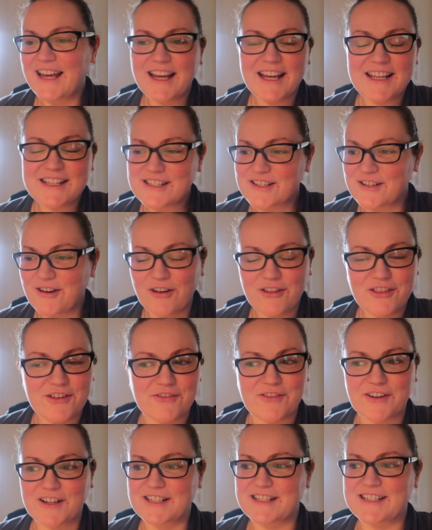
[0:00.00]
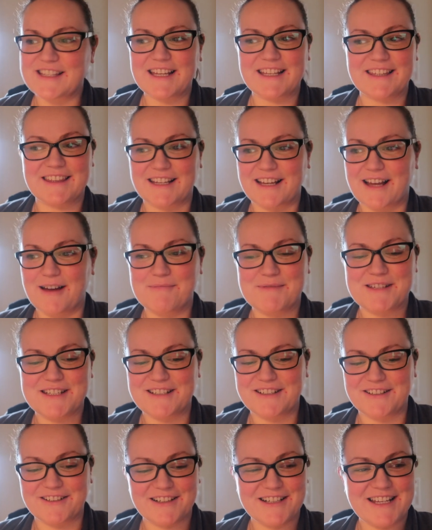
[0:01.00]
it's not the first thing that comes
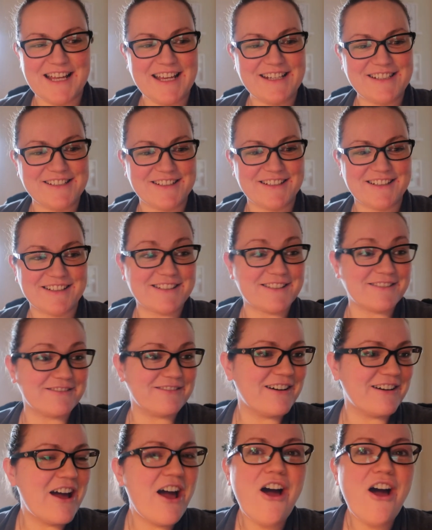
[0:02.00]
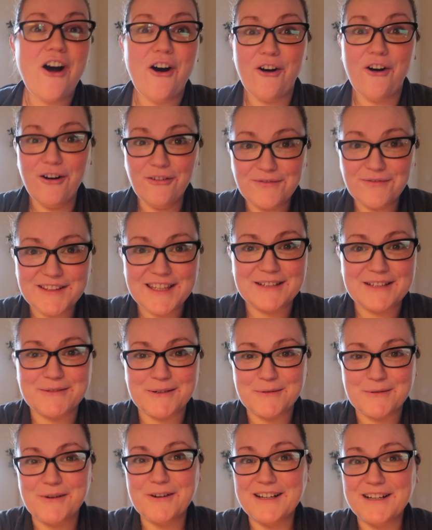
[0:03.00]
to your attention. So hopefully
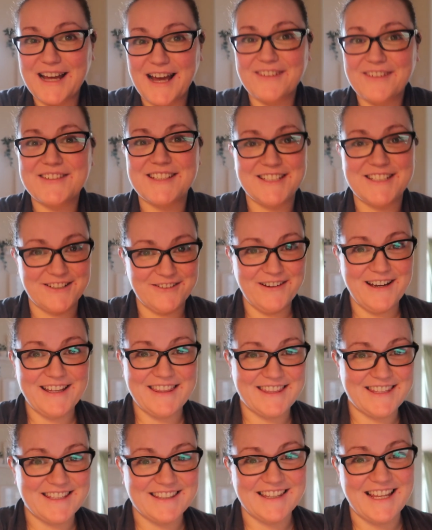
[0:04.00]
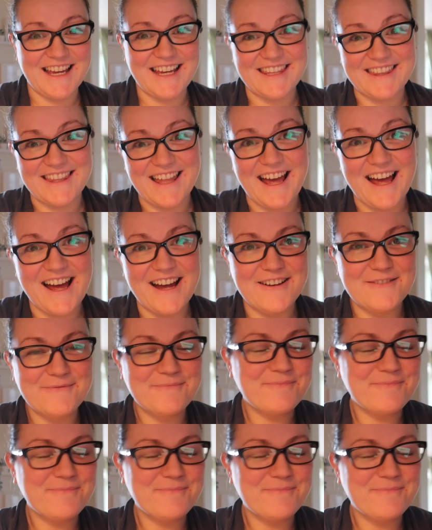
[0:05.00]
we won't have to do anything like that.